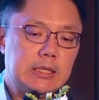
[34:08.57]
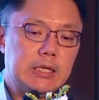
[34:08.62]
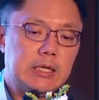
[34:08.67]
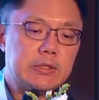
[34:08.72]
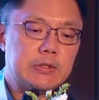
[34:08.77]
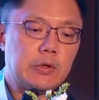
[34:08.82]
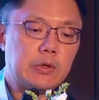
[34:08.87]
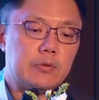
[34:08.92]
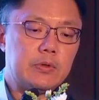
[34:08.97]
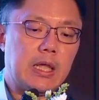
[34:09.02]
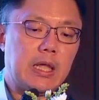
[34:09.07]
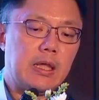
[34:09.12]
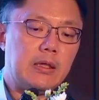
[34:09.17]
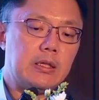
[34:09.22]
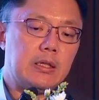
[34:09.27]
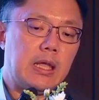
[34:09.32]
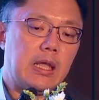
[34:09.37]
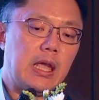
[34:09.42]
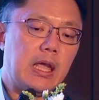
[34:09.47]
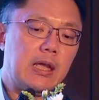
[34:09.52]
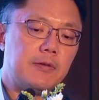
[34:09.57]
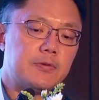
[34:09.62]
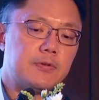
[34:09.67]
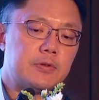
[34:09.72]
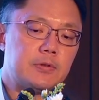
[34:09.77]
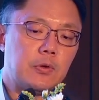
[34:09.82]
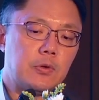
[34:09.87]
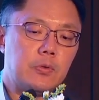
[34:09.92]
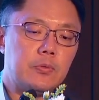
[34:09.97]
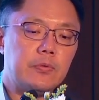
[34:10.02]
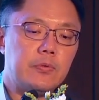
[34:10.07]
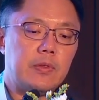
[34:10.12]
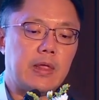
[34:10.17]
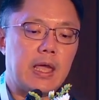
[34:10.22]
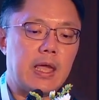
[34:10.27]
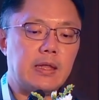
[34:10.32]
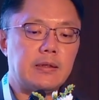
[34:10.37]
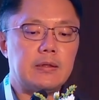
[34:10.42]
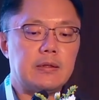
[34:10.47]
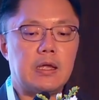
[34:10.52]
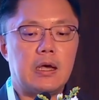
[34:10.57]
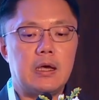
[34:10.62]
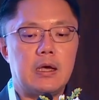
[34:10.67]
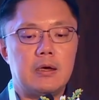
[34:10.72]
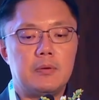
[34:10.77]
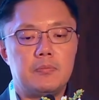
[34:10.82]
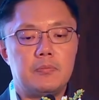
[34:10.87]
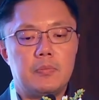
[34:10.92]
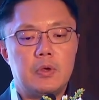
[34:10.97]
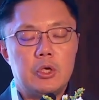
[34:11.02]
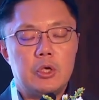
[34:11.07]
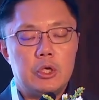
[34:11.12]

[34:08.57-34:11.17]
So they have shown that